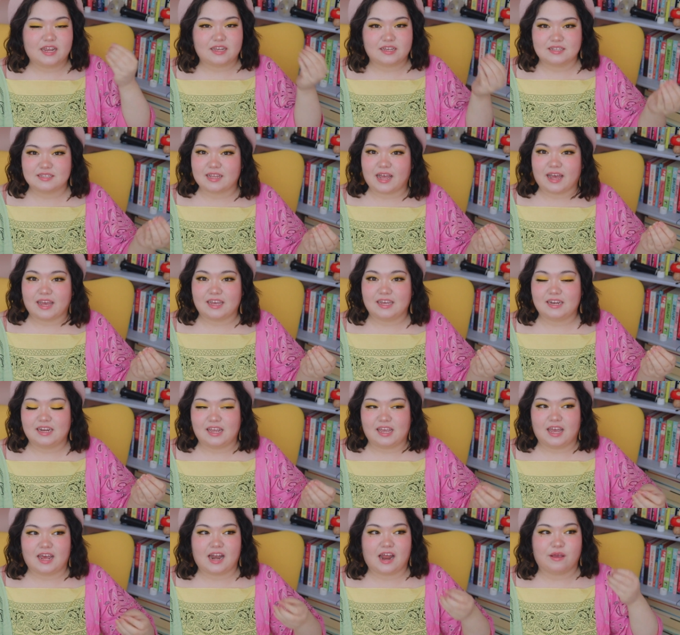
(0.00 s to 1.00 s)

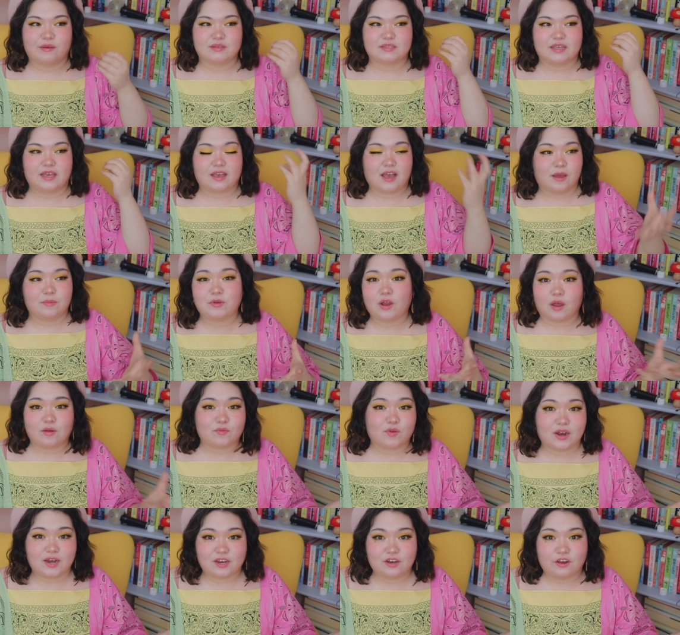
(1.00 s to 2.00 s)
anxiety and I was like, I'm not
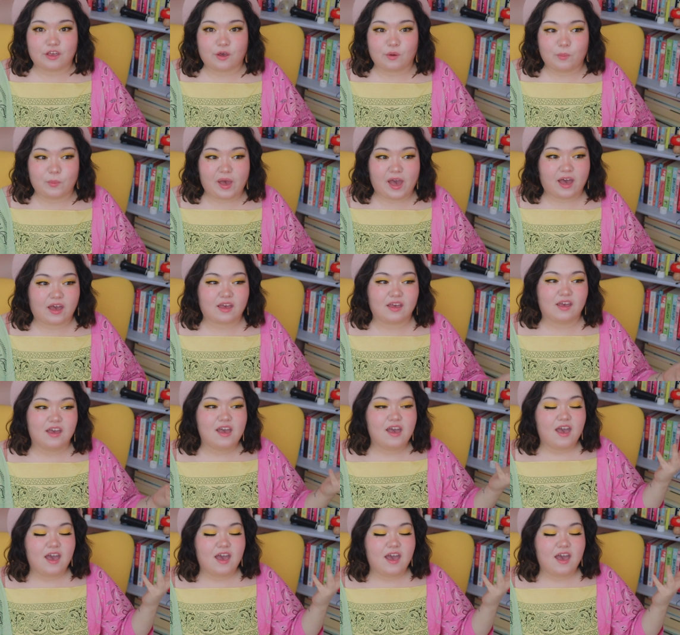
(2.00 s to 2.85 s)
ready to go back